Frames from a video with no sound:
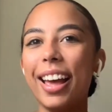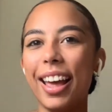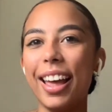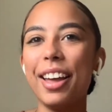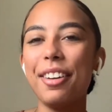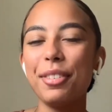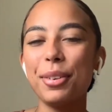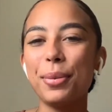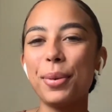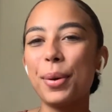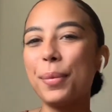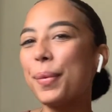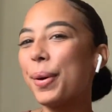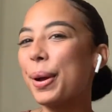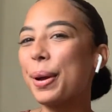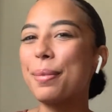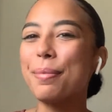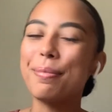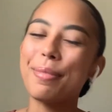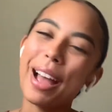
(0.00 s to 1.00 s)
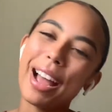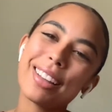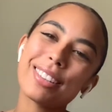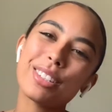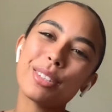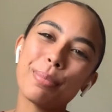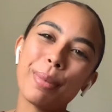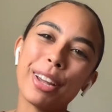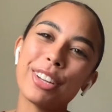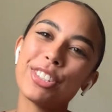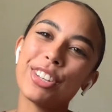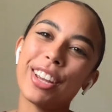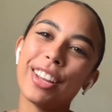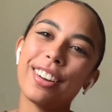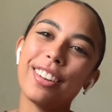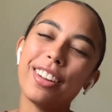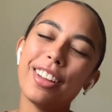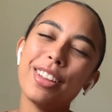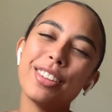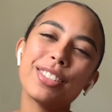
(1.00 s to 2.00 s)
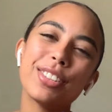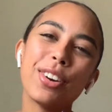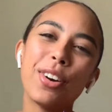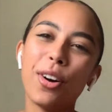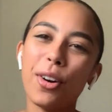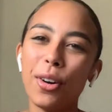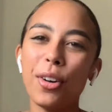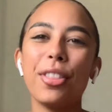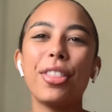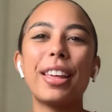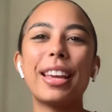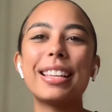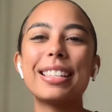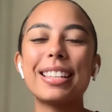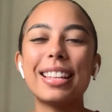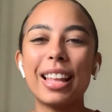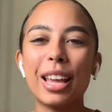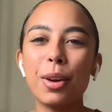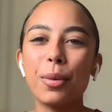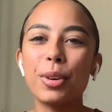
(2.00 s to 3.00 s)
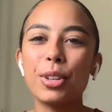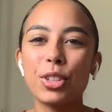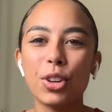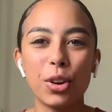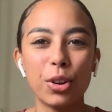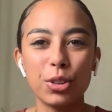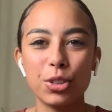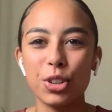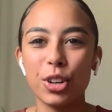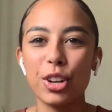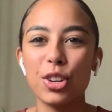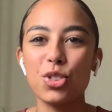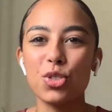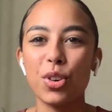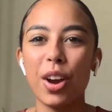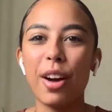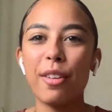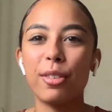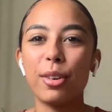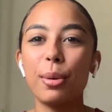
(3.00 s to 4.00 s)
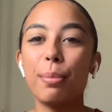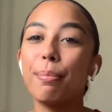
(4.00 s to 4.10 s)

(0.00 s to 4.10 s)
everyone, welcome back to my channel and to all things language, culture, and travel.